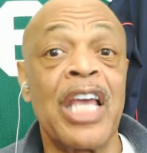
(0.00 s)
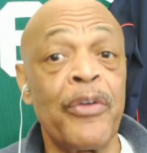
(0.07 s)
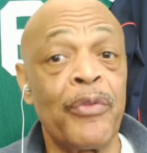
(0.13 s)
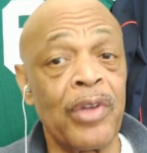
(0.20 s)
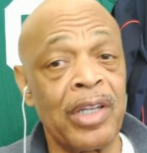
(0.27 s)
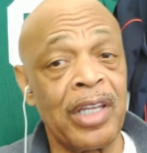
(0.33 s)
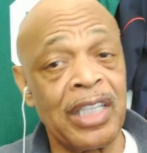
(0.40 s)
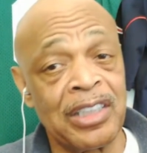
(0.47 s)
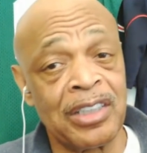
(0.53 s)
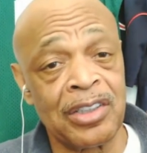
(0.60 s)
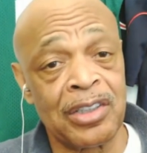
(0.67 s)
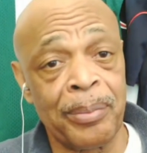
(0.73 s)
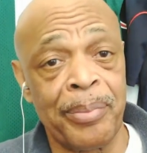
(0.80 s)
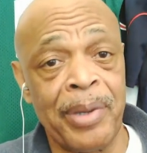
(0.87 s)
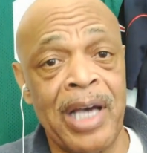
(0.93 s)
in relation
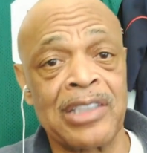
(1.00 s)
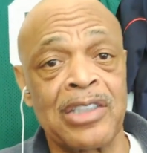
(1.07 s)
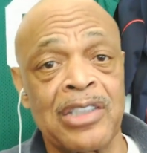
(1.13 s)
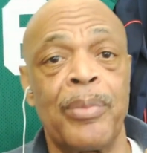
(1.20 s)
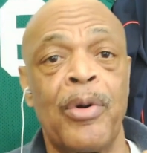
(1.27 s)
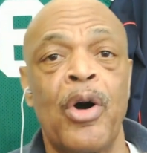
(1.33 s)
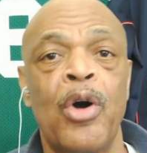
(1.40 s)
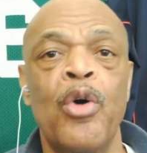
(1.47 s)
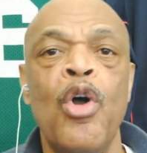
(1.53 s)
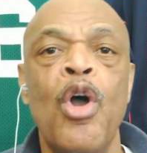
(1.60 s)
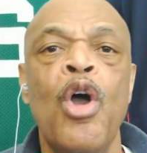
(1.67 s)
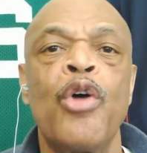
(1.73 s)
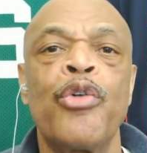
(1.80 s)
to basketball